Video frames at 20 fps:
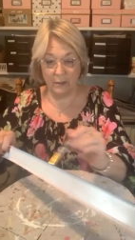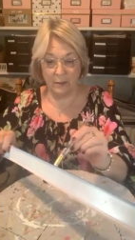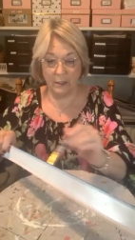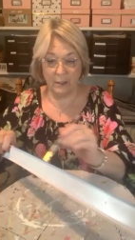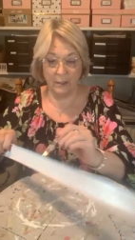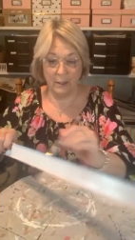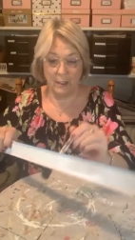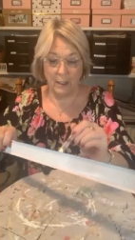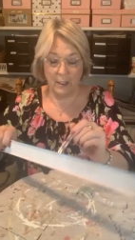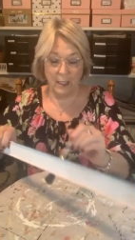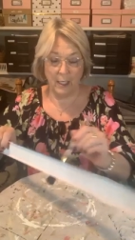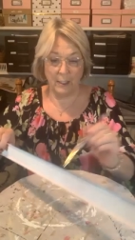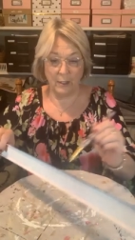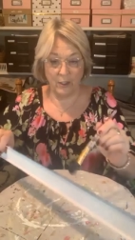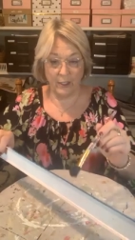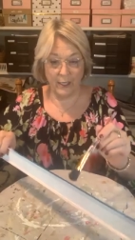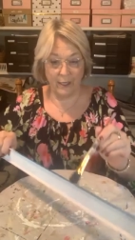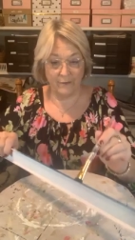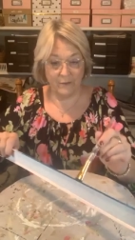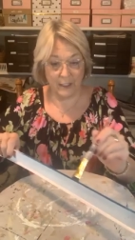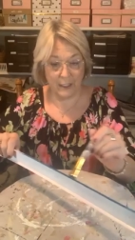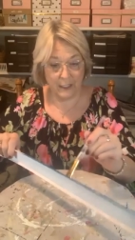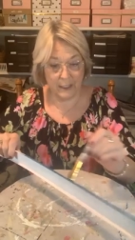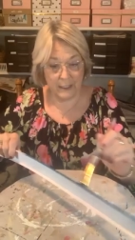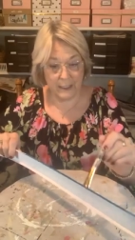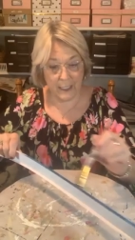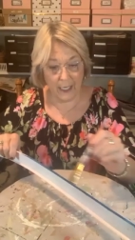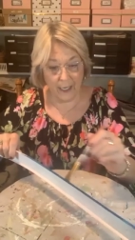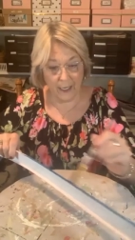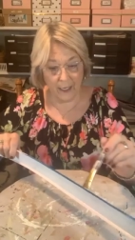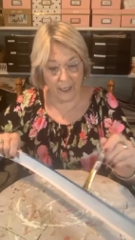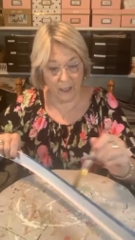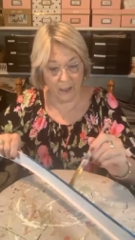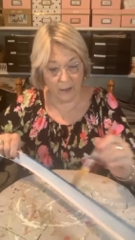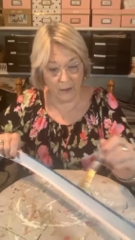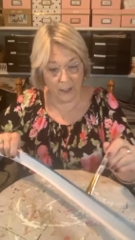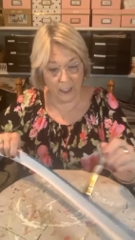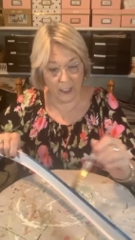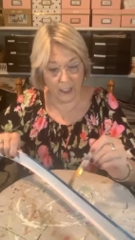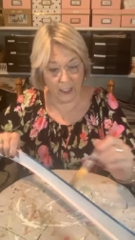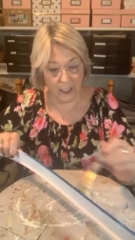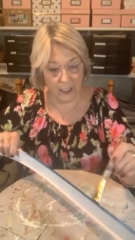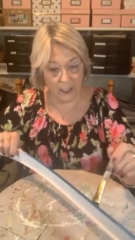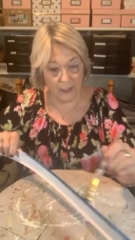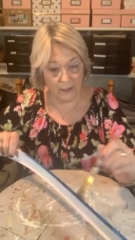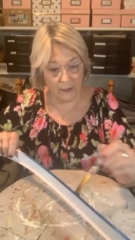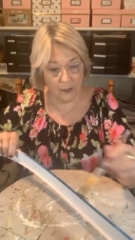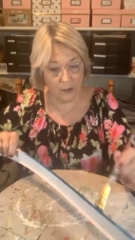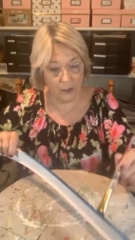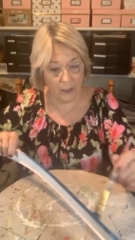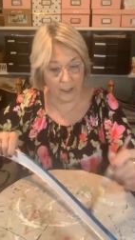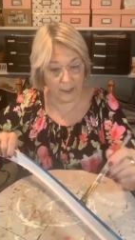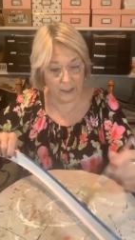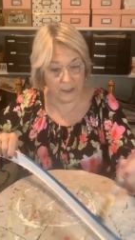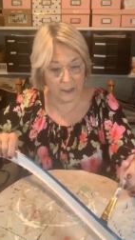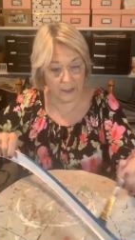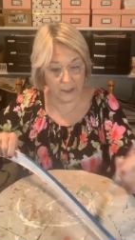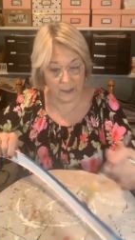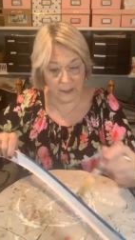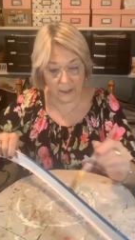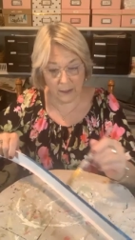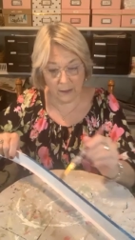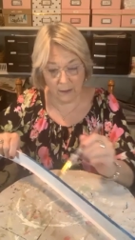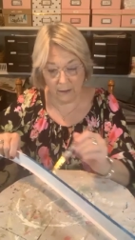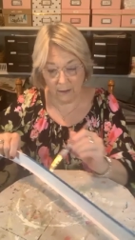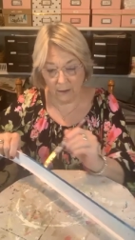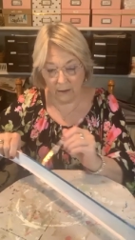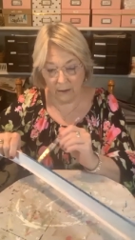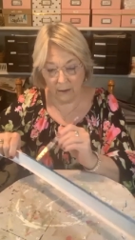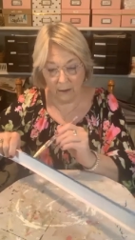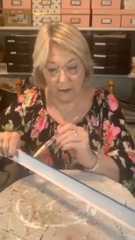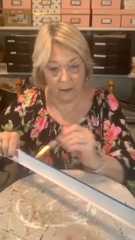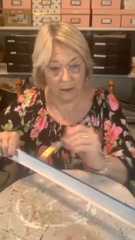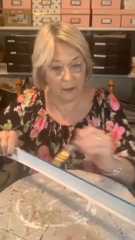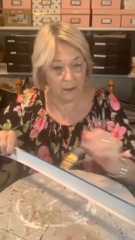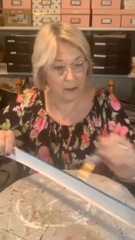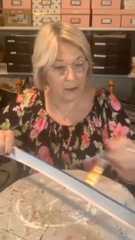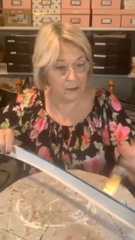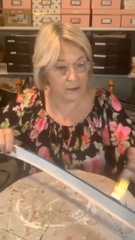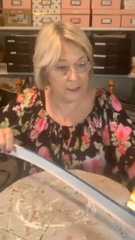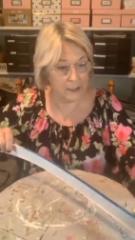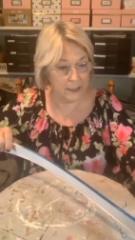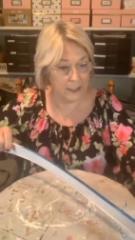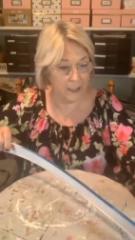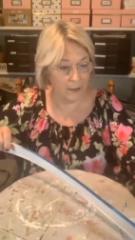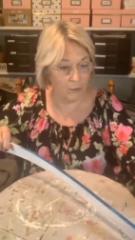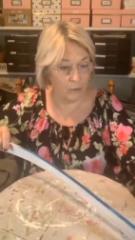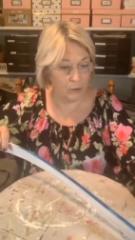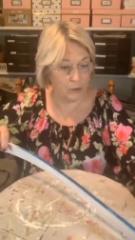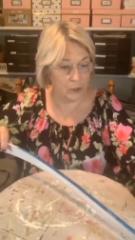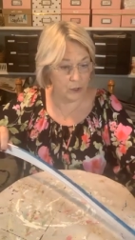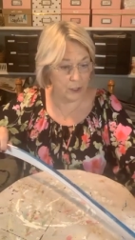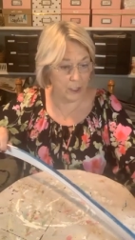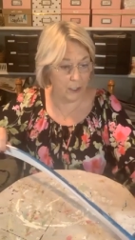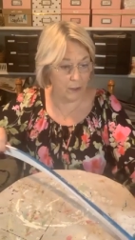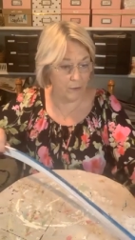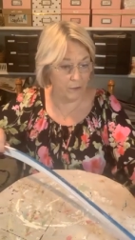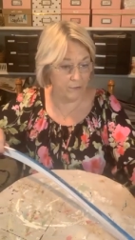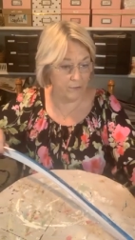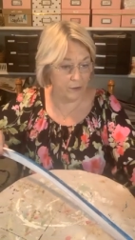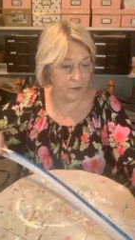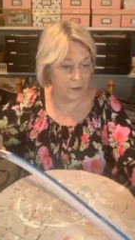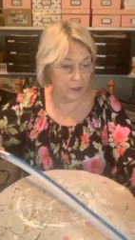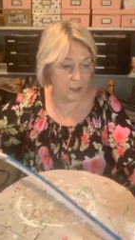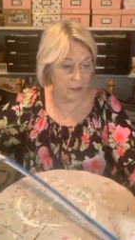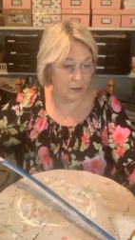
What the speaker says: good. And you have to get down in the creases, because they will show if